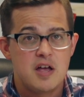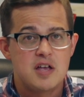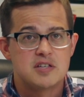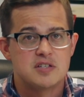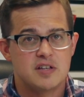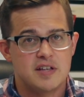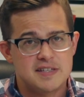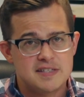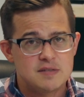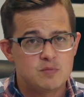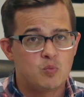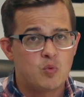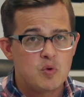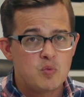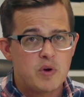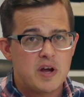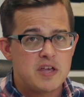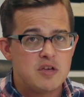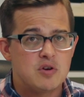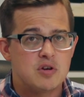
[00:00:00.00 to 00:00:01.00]
So that's one
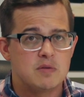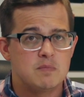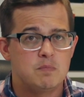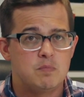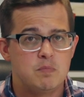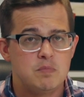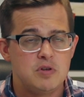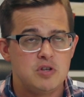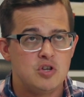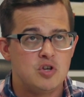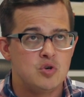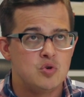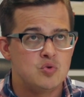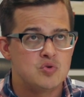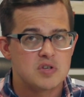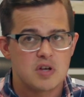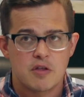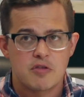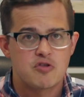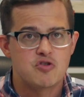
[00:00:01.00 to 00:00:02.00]
way you can
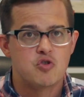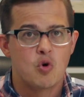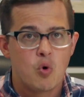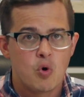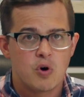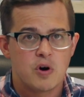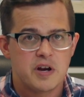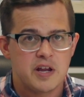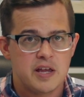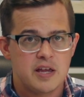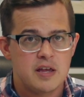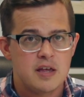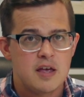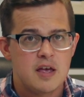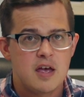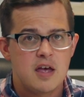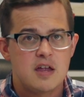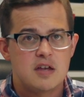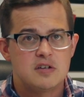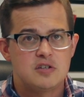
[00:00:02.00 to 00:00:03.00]
use authority
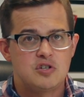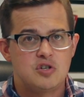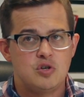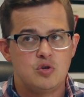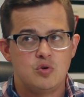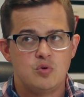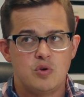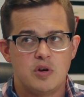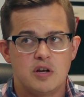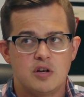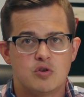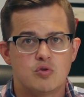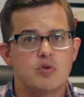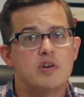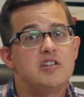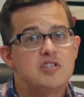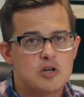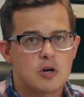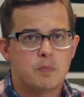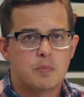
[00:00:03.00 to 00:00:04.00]
to
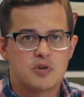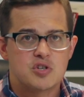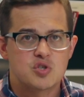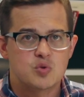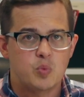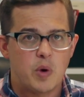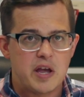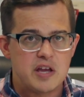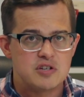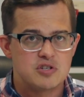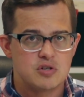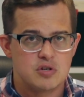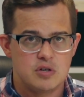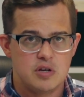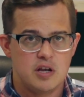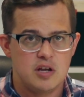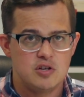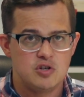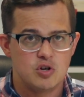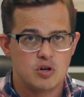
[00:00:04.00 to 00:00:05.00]
increase your persuasion
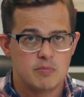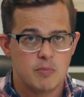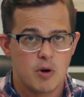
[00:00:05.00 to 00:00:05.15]
in your